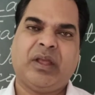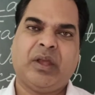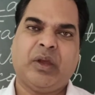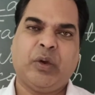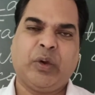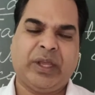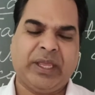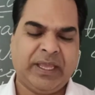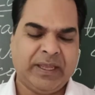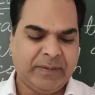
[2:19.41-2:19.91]

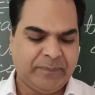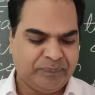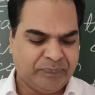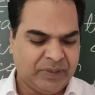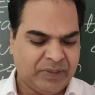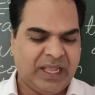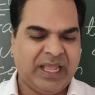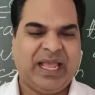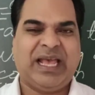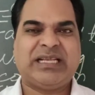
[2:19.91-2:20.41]
okay,
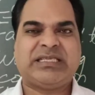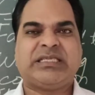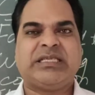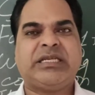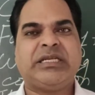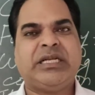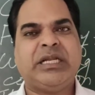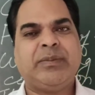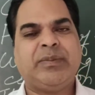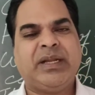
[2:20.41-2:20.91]

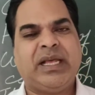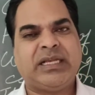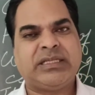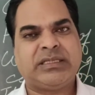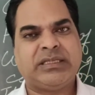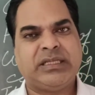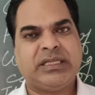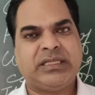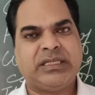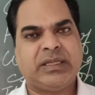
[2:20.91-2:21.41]
assertive
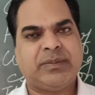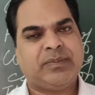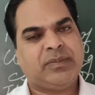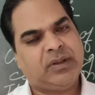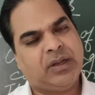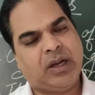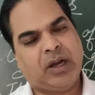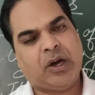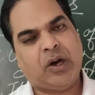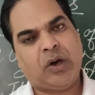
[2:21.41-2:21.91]
nationalism,
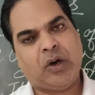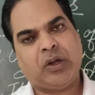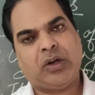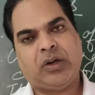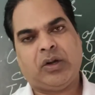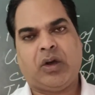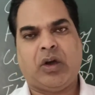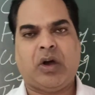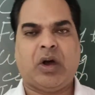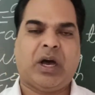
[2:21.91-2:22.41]

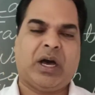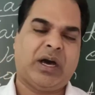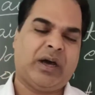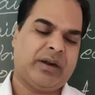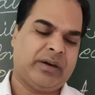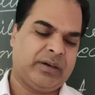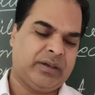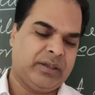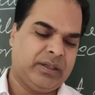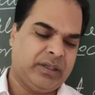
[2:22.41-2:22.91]
all
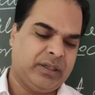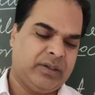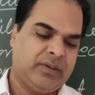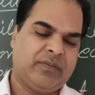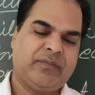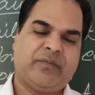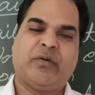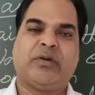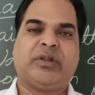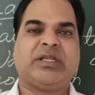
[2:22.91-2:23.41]
are
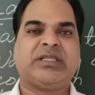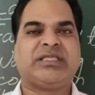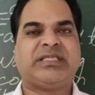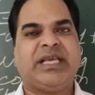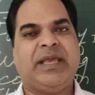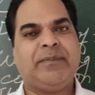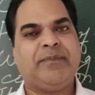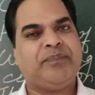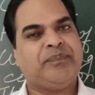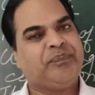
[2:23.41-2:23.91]
for the
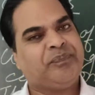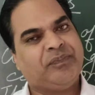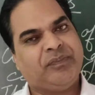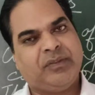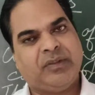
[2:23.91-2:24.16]
same